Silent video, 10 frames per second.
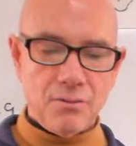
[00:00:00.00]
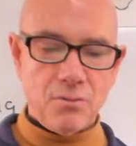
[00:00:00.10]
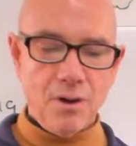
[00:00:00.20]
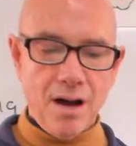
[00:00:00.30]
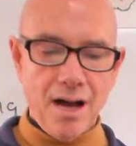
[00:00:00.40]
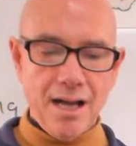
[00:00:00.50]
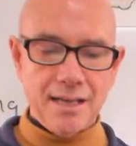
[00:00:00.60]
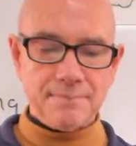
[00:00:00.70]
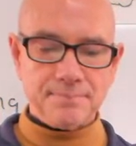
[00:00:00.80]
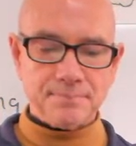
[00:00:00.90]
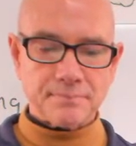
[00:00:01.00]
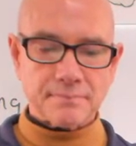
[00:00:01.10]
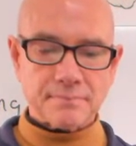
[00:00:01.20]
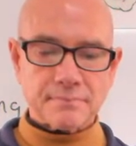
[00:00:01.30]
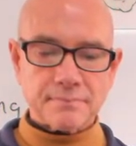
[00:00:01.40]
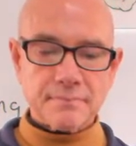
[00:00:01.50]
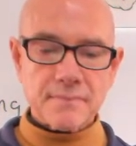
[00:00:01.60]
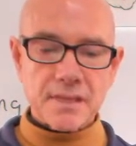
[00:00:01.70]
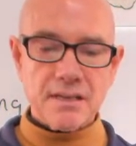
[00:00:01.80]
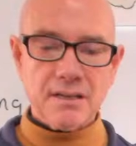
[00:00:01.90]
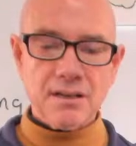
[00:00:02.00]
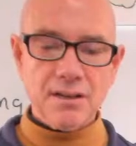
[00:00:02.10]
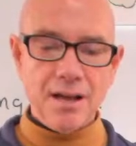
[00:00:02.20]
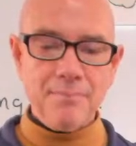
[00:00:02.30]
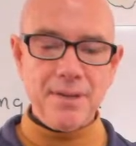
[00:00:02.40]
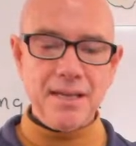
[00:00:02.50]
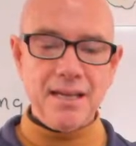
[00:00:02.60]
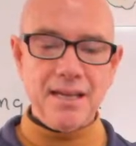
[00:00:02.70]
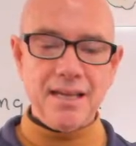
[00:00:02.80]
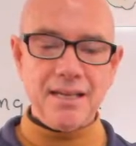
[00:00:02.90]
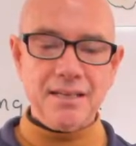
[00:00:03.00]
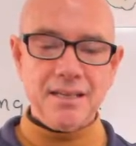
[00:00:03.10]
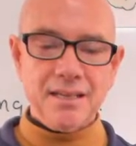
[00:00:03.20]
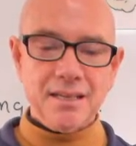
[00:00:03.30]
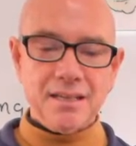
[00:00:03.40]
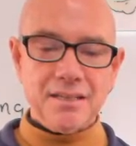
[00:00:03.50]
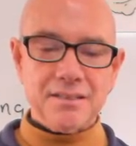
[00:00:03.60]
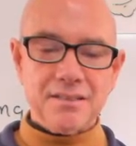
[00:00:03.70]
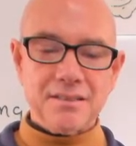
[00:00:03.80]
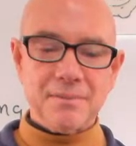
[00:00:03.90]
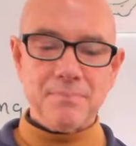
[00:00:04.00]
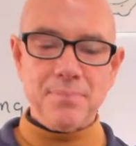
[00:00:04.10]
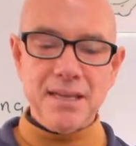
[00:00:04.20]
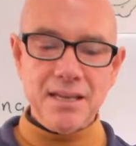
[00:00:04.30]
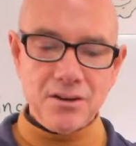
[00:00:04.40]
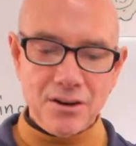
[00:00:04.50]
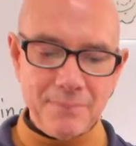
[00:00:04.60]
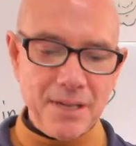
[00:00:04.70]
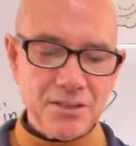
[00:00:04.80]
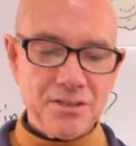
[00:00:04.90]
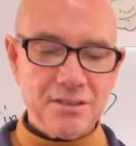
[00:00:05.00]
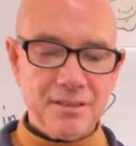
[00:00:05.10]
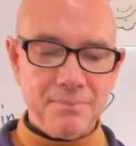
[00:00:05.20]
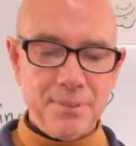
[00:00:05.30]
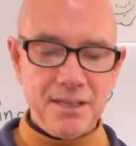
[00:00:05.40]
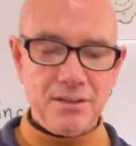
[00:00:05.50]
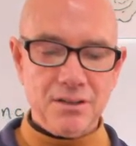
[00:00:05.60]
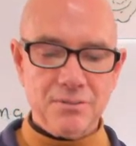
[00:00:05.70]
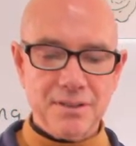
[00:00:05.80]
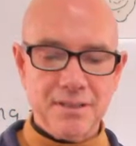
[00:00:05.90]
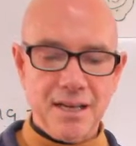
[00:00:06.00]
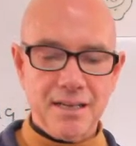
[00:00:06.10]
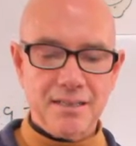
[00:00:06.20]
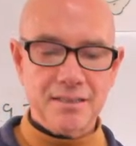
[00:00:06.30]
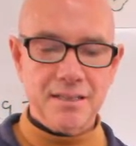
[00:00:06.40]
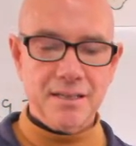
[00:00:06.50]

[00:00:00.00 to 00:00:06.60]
Juan, Colombian, Topico. I'm not sure Topico what that is.